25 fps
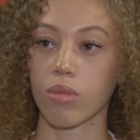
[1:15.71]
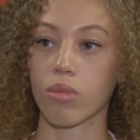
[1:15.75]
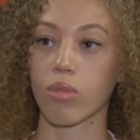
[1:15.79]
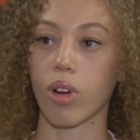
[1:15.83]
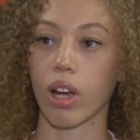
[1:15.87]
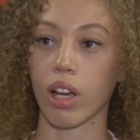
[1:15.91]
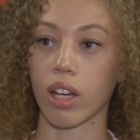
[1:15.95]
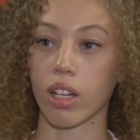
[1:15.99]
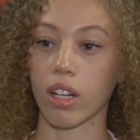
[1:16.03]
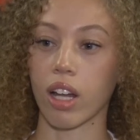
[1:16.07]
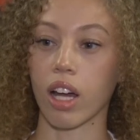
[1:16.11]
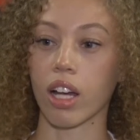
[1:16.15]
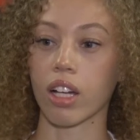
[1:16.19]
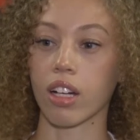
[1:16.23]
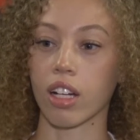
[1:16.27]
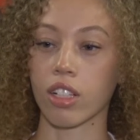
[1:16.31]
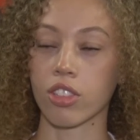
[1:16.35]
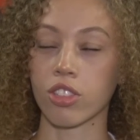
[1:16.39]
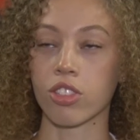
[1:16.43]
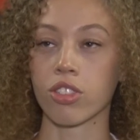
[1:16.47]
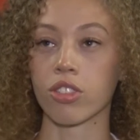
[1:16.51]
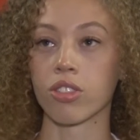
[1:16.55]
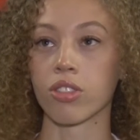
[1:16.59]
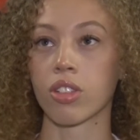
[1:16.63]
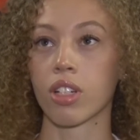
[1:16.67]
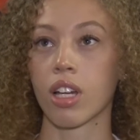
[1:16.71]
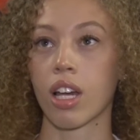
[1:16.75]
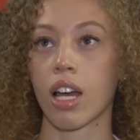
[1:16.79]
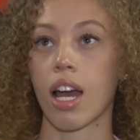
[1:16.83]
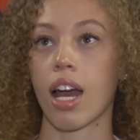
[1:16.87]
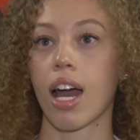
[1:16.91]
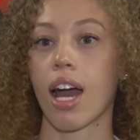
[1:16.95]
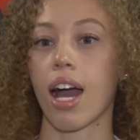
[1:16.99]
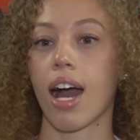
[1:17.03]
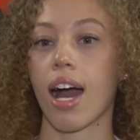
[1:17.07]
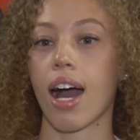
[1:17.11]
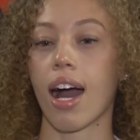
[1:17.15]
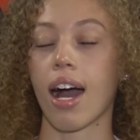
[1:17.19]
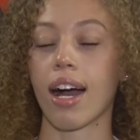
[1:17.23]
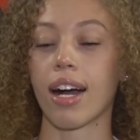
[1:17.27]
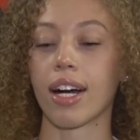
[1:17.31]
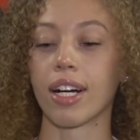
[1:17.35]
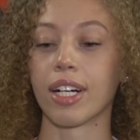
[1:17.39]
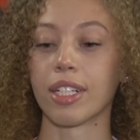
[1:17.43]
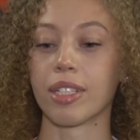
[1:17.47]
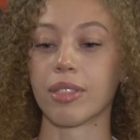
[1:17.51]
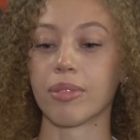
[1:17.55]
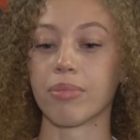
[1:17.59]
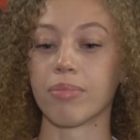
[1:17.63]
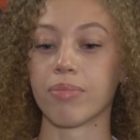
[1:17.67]
Right, I got you.
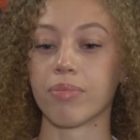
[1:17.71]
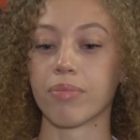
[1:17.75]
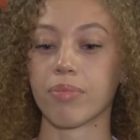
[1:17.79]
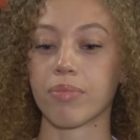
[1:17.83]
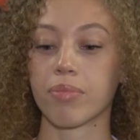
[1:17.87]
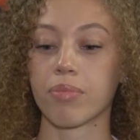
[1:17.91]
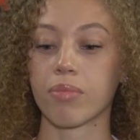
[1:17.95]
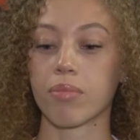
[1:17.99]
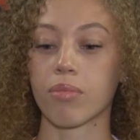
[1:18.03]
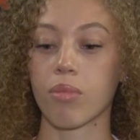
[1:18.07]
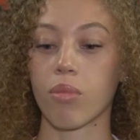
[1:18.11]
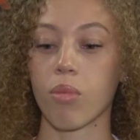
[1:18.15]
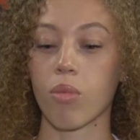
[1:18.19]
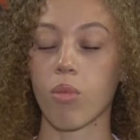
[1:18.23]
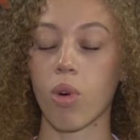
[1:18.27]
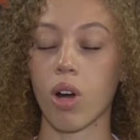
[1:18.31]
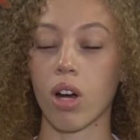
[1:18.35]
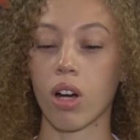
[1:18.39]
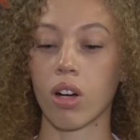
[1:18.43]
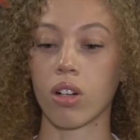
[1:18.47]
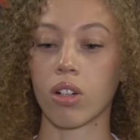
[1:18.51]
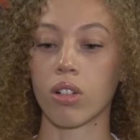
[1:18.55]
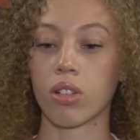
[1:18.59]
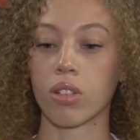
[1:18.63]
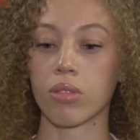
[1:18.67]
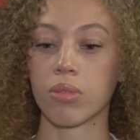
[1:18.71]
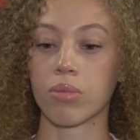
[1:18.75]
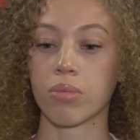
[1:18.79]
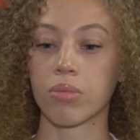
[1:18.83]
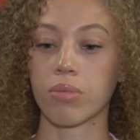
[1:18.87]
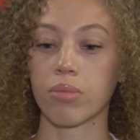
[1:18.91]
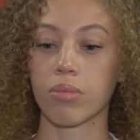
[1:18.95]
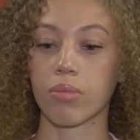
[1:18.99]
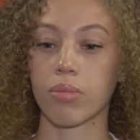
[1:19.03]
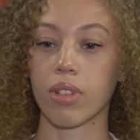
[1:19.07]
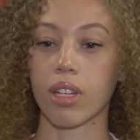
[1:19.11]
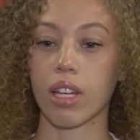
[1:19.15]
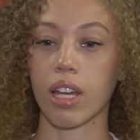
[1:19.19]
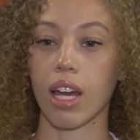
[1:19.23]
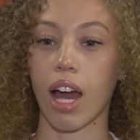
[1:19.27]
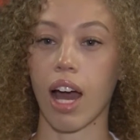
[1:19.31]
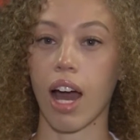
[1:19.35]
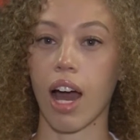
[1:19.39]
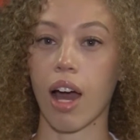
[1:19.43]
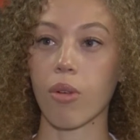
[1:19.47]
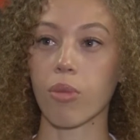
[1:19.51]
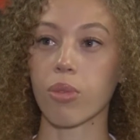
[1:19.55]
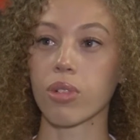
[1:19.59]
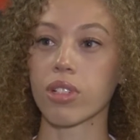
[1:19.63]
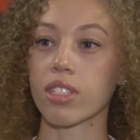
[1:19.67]
Well,
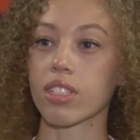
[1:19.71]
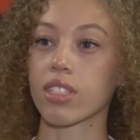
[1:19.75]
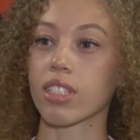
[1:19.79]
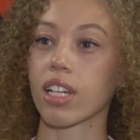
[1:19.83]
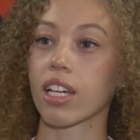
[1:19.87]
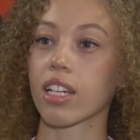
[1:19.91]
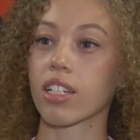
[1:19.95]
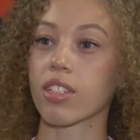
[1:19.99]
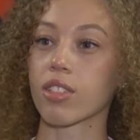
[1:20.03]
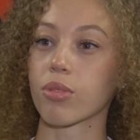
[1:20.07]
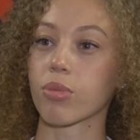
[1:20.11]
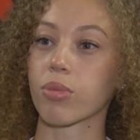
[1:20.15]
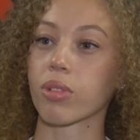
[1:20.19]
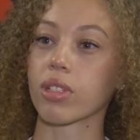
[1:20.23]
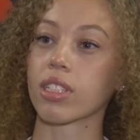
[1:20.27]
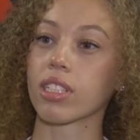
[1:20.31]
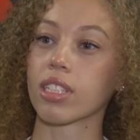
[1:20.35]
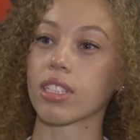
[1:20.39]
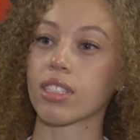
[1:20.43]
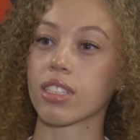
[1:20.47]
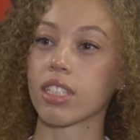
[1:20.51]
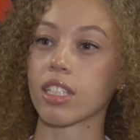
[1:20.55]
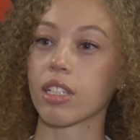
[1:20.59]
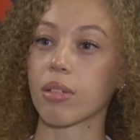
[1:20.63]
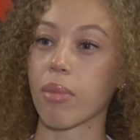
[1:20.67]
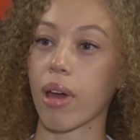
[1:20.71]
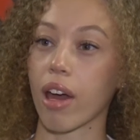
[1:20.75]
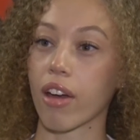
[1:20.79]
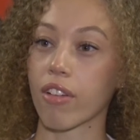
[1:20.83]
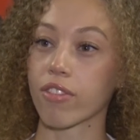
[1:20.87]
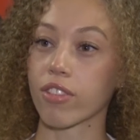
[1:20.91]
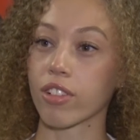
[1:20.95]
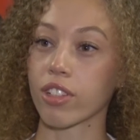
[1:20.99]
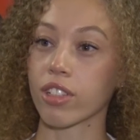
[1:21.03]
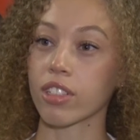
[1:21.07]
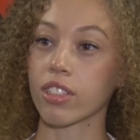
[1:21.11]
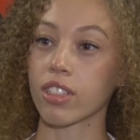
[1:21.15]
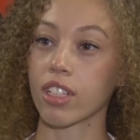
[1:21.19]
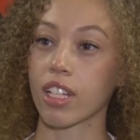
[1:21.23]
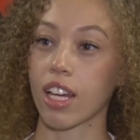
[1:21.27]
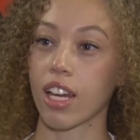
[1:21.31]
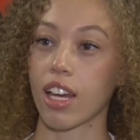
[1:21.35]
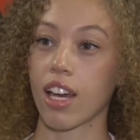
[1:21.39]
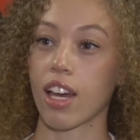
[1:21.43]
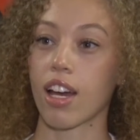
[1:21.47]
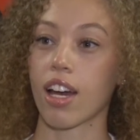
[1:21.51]
I want to say it's really a team effort.